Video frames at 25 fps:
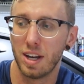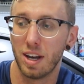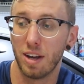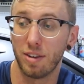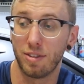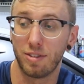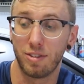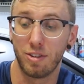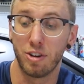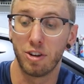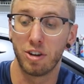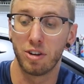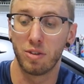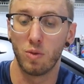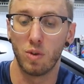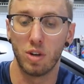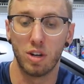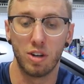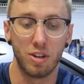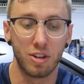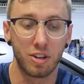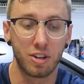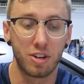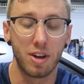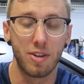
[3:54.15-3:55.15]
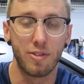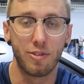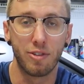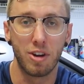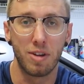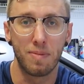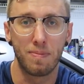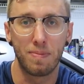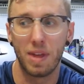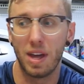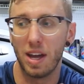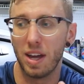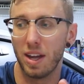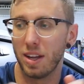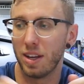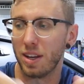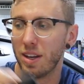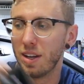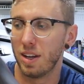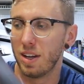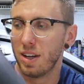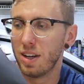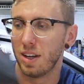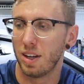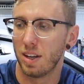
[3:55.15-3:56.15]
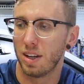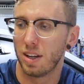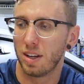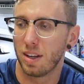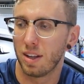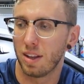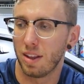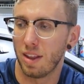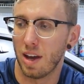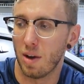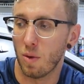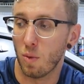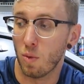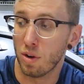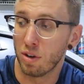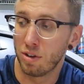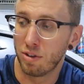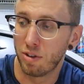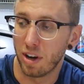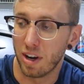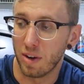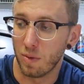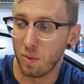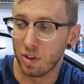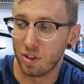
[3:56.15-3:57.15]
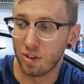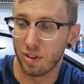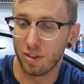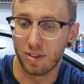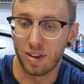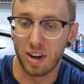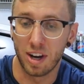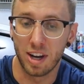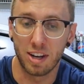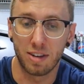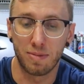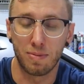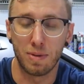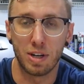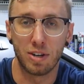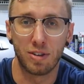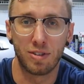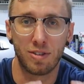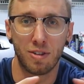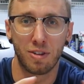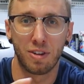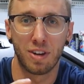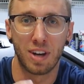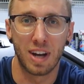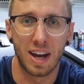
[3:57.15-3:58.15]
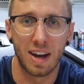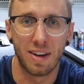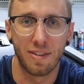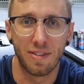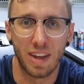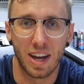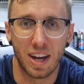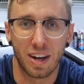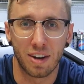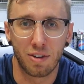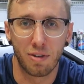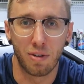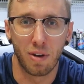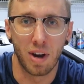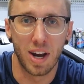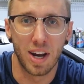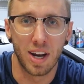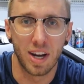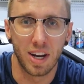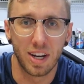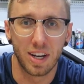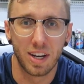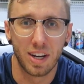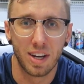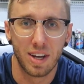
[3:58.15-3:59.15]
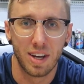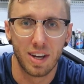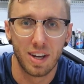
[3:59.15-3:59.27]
steering wheel and cover up that wood grain, which is nice, but you're still going to have that gray